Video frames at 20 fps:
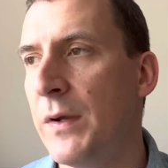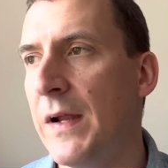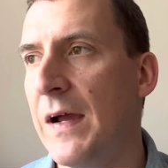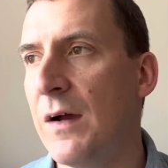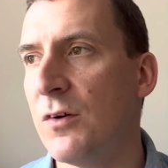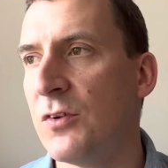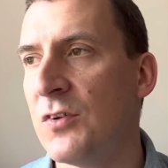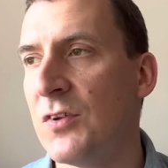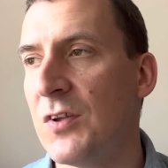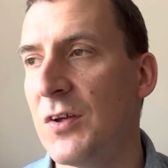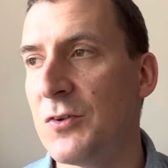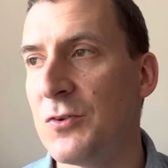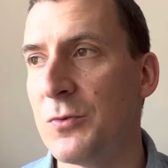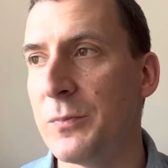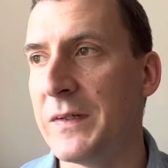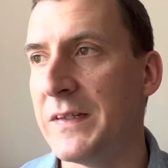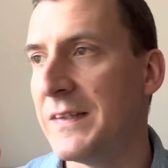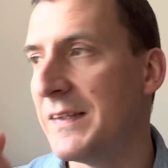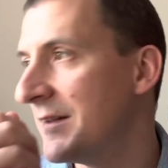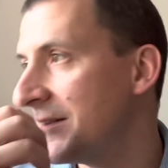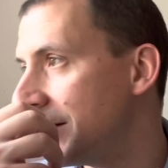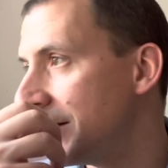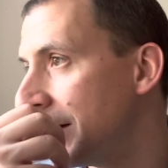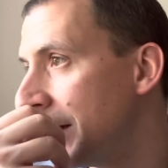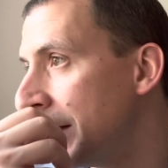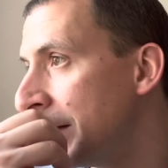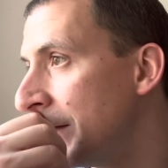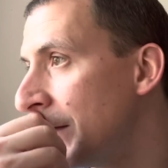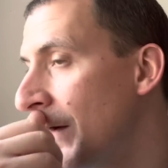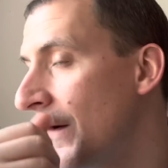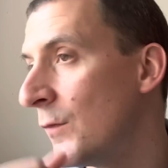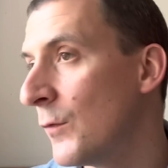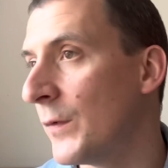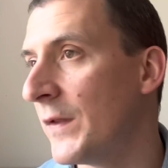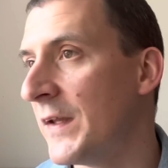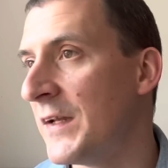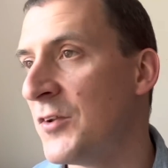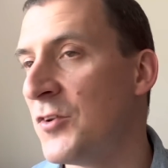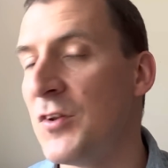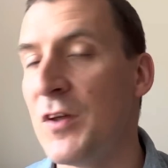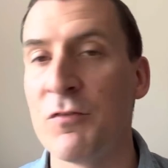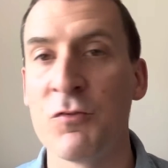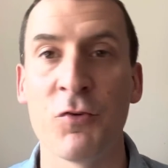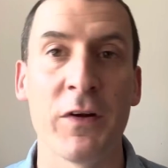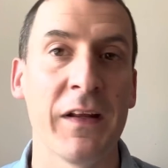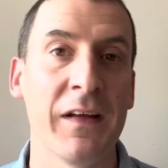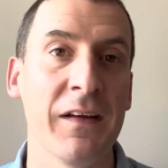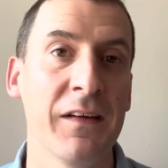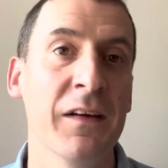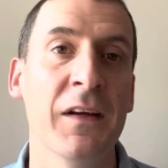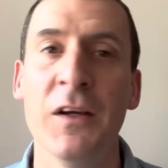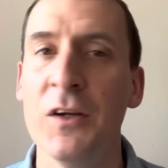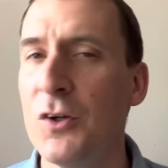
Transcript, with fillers: it out on social media yesterday that I thought they deserve credit.